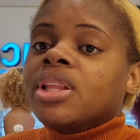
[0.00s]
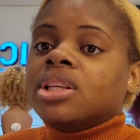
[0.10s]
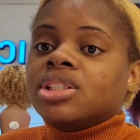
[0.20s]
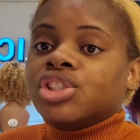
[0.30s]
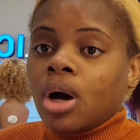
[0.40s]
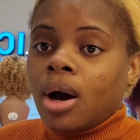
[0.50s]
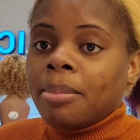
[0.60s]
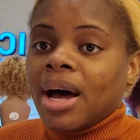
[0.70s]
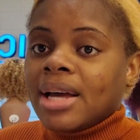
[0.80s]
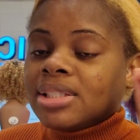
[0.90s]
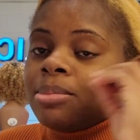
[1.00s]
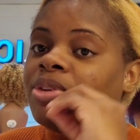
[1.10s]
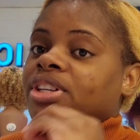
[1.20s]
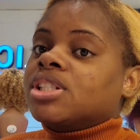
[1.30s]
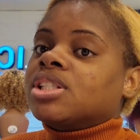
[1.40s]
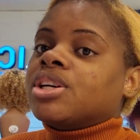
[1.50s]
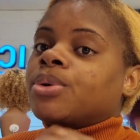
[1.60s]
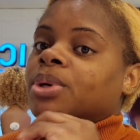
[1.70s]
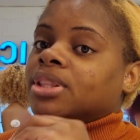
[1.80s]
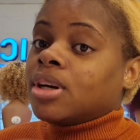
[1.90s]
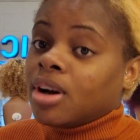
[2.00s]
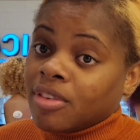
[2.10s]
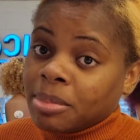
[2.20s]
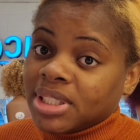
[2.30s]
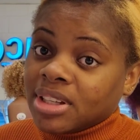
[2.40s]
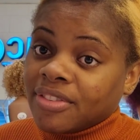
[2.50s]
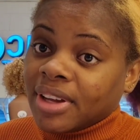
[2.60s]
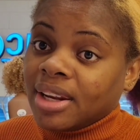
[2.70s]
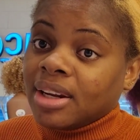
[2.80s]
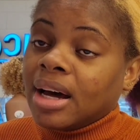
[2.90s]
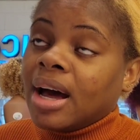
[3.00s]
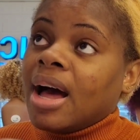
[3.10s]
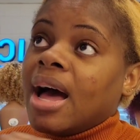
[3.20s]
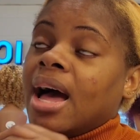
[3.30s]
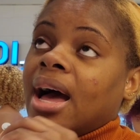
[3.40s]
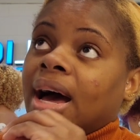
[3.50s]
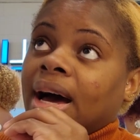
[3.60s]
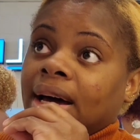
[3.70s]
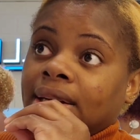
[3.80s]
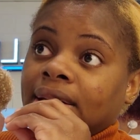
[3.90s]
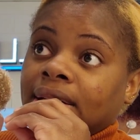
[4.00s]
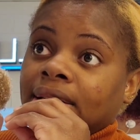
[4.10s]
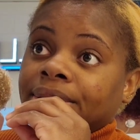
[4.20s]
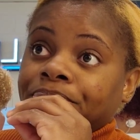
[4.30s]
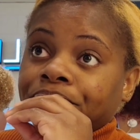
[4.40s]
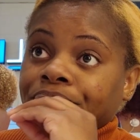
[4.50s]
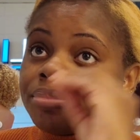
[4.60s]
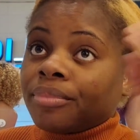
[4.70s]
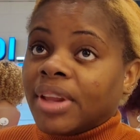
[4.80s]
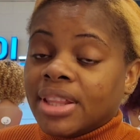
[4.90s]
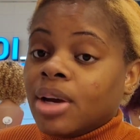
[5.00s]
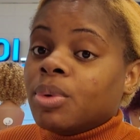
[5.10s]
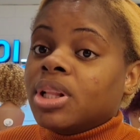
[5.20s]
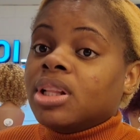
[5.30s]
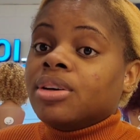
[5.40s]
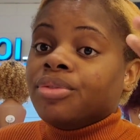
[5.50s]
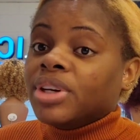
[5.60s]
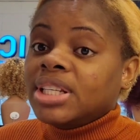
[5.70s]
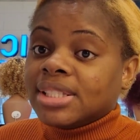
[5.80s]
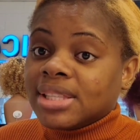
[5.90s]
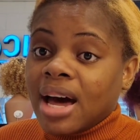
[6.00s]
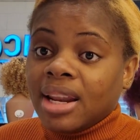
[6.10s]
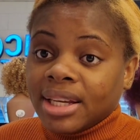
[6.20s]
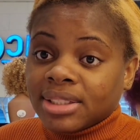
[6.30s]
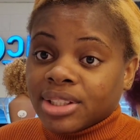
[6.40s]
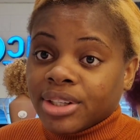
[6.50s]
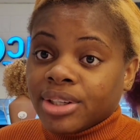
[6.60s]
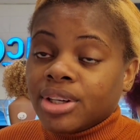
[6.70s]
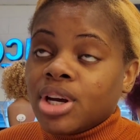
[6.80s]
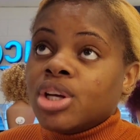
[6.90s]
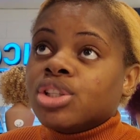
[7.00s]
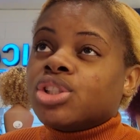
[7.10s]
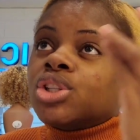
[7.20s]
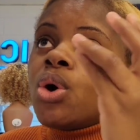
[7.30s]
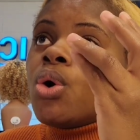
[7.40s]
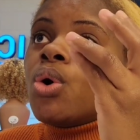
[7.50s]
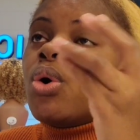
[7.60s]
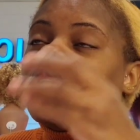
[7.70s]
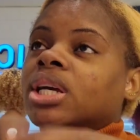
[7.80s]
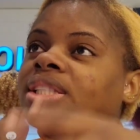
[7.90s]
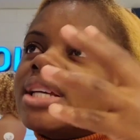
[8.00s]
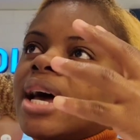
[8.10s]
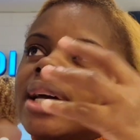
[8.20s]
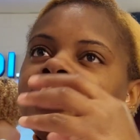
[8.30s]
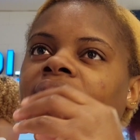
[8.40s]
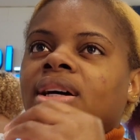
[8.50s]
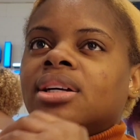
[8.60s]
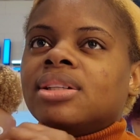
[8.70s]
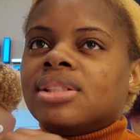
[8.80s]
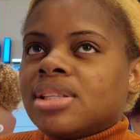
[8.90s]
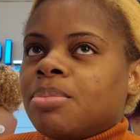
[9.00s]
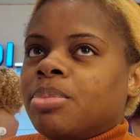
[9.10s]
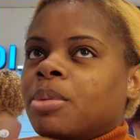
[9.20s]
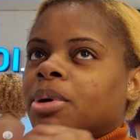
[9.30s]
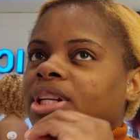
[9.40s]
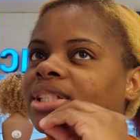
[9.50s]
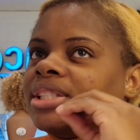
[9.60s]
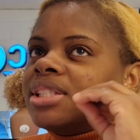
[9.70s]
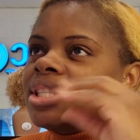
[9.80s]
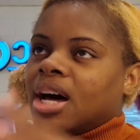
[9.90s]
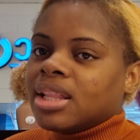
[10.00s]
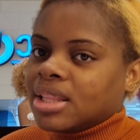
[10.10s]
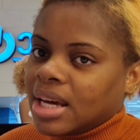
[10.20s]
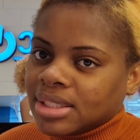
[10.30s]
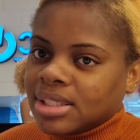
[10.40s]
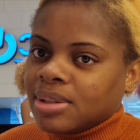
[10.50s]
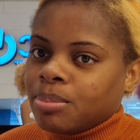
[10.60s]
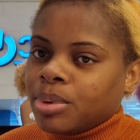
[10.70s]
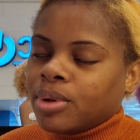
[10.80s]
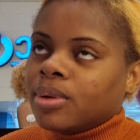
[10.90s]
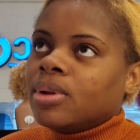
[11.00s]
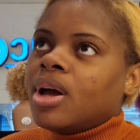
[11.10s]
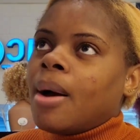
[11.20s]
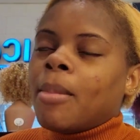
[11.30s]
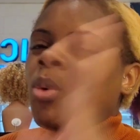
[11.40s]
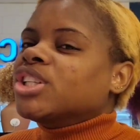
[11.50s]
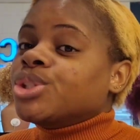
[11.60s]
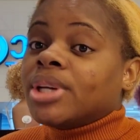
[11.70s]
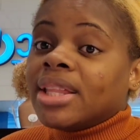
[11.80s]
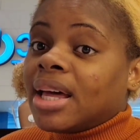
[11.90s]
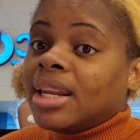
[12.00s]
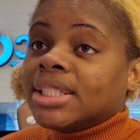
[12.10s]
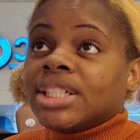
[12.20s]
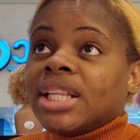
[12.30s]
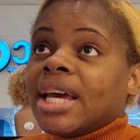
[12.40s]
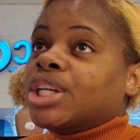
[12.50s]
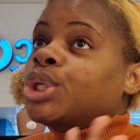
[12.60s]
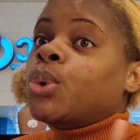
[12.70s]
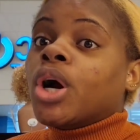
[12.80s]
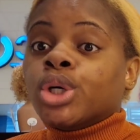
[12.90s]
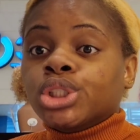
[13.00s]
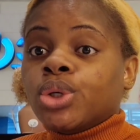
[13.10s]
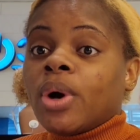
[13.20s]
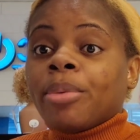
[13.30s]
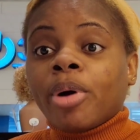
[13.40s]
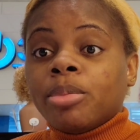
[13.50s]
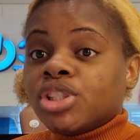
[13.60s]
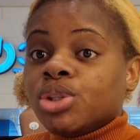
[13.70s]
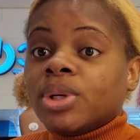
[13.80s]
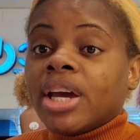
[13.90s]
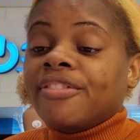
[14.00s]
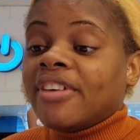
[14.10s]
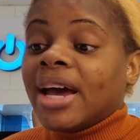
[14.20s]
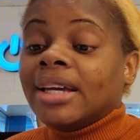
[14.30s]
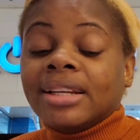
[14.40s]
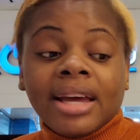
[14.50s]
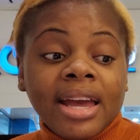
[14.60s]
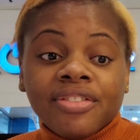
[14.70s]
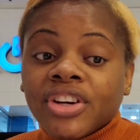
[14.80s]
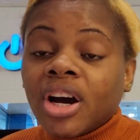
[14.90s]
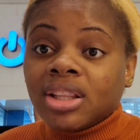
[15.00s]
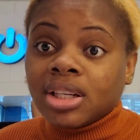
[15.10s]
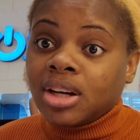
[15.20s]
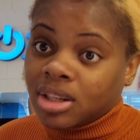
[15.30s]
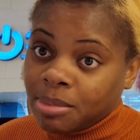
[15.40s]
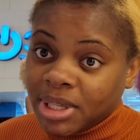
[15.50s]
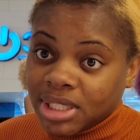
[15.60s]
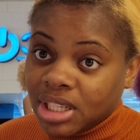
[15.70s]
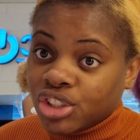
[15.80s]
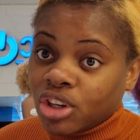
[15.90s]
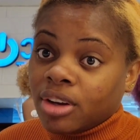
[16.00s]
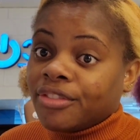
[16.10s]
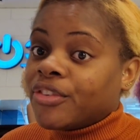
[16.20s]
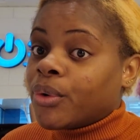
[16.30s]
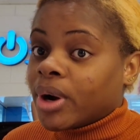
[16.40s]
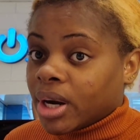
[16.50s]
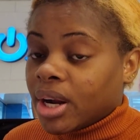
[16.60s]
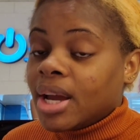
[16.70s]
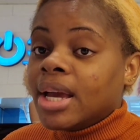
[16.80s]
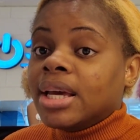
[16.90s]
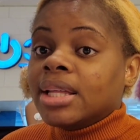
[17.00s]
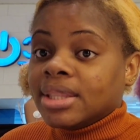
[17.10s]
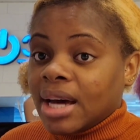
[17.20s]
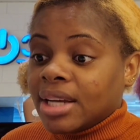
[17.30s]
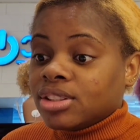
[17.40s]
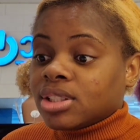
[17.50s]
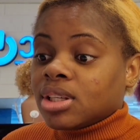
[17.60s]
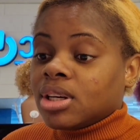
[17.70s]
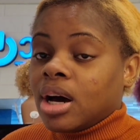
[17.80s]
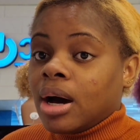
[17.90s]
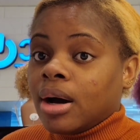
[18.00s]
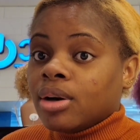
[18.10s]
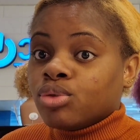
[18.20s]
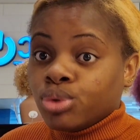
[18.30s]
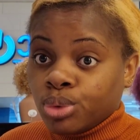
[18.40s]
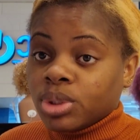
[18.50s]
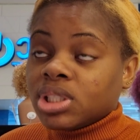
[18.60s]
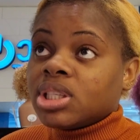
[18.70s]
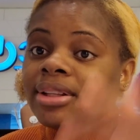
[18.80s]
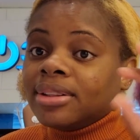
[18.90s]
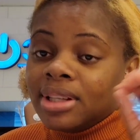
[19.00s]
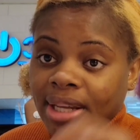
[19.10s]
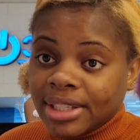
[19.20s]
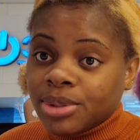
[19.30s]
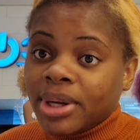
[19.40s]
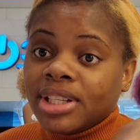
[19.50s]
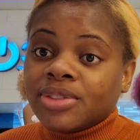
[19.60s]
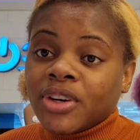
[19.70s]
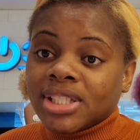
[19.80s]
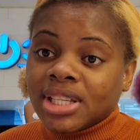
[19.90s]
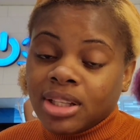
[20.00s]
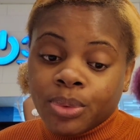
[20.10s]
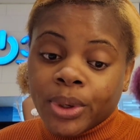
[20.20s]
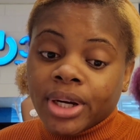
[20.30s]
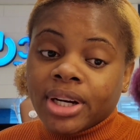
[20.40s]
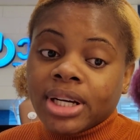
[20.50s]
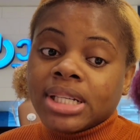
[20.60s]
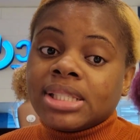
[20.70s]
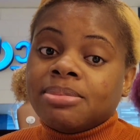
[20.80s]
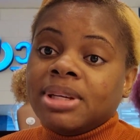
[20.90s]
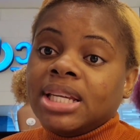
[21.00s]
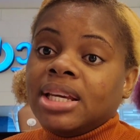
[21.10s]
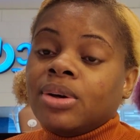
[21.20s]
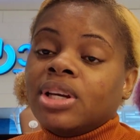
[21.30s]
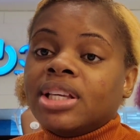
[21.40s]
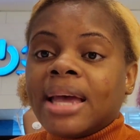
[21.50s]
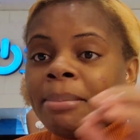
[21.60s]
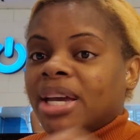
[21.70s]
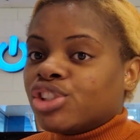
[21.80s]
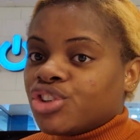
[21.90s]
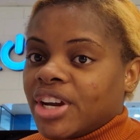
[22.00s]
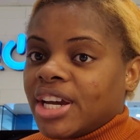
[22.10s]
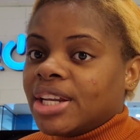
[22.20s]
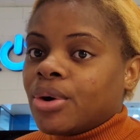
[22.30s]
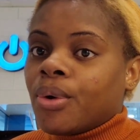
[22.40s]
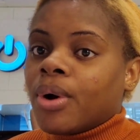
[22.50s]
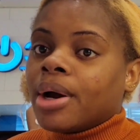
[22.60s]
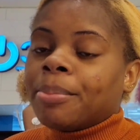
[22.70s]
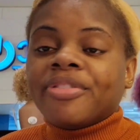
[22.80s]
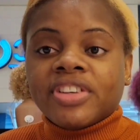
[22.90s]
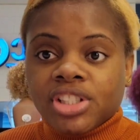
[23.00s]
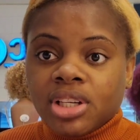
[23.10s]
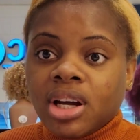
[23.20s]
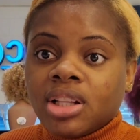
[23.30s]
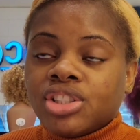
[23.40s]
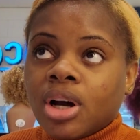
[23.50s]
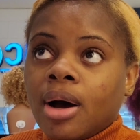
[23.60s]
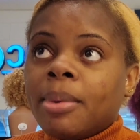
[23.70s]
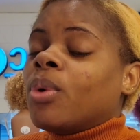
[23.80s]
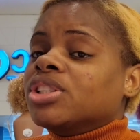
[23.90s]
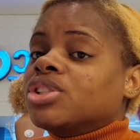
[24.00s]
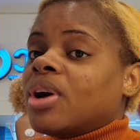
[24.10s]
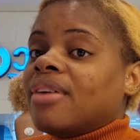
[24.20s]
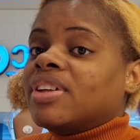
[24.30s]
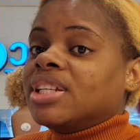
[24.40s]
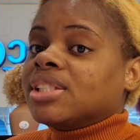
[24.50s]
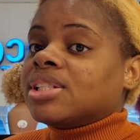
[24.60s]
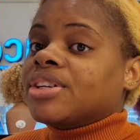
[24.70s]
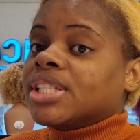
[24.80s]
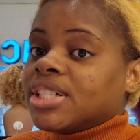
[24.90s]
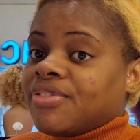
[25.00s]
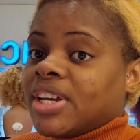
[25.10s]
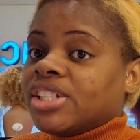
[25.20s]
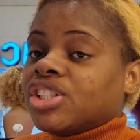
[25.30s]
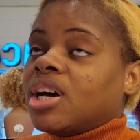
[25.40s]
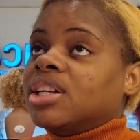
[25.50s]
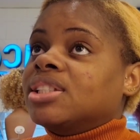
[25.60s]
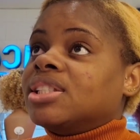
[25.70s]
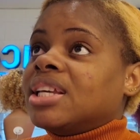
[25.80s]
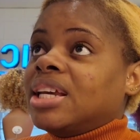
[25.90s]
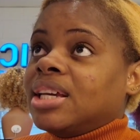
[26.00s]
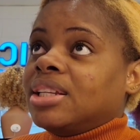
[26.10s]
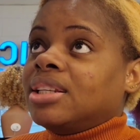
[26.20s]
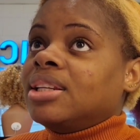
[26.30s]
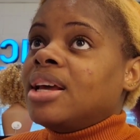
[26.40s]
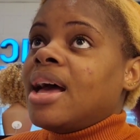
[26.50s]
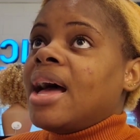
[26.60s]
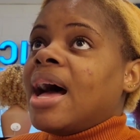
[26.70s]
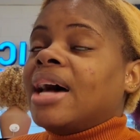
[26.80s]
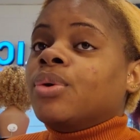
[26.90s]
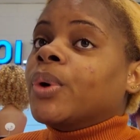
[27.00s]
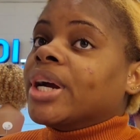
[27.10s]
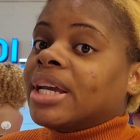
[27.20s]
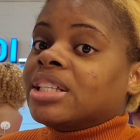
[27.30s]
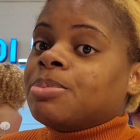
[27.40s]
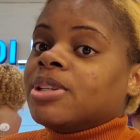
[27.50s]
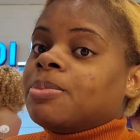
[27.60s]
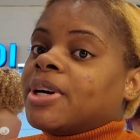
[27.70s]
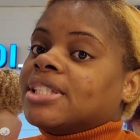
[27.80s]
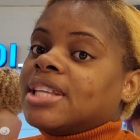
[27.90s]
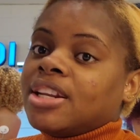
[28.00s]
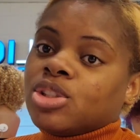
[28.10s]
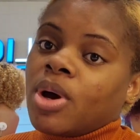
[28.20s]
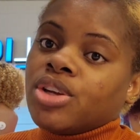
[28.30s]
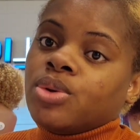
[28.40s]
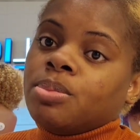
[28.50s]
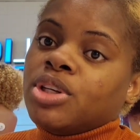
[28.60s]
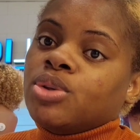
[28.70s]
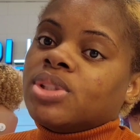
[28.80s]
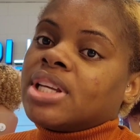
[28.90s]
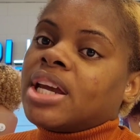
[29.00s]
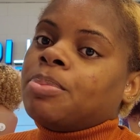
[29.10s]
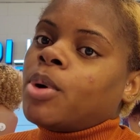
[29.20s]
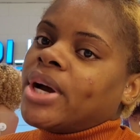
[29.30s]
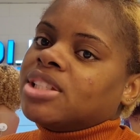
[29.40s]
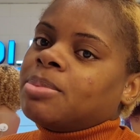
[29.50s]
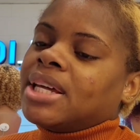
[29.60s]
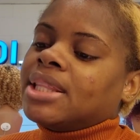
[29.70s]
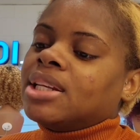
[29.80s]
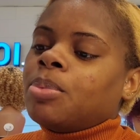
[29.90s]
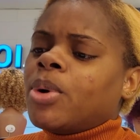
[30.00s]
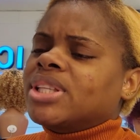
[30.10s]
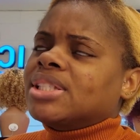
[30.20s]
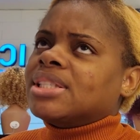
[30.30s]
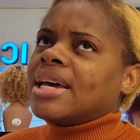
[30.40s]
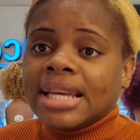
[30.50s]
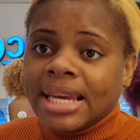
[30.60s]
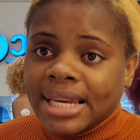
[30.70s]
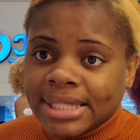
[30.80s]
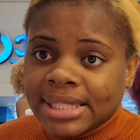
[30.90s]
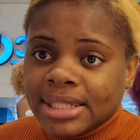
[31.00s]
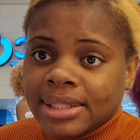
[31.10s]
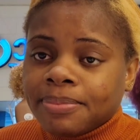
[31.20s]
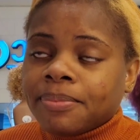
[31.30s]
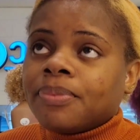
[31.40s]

The job has to be registered with the government of Canada, and they will release that letter. So it's kind of simple, but it's not that simple. But once you get that letter, like, you are good to go. I promise you can find every other documentation for that route. The next one is for skilled workers, meaning it can be a trade or professional job. Once you have the necessary certifications in and work experience, because that is what you'll be used to get points. But I think the points is like 80.